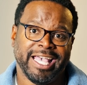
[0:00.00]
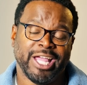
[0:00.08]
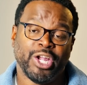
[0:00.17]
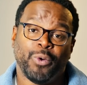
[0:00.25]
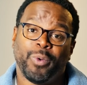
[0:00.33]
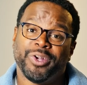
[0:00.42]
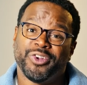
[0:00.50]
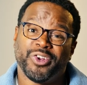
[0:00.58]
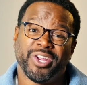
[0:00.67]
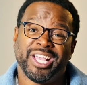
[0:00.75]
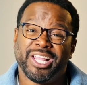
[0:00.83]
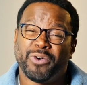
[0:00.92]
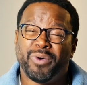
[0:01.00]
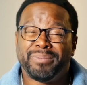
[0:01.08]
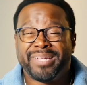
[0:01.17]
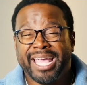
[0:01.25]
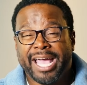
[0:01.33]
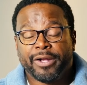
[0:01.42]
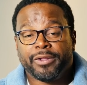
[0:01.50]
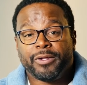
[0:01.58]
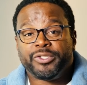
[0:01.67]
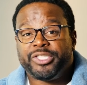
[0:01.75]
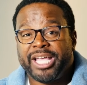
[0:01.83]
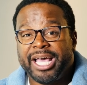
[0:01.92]
And no wonder they're ill-equipped to handle
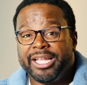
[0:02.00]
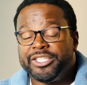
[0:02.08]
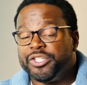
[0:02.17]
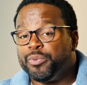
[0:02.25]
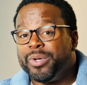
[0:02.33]
those challenges